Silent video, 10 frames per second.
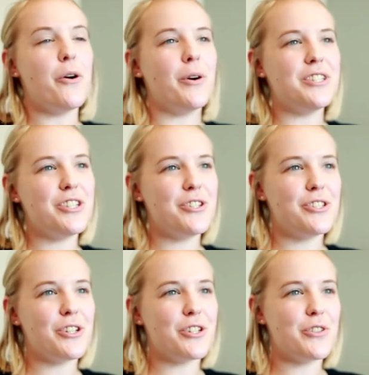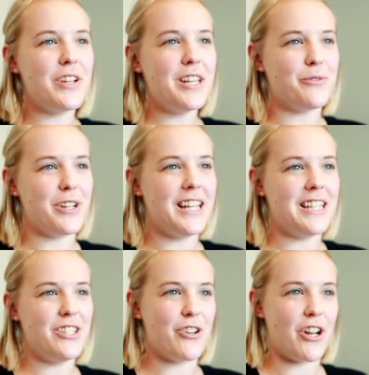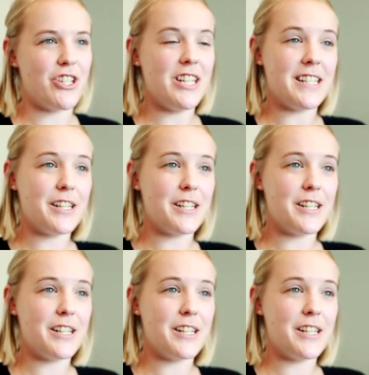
Once your surgery and reconstruction is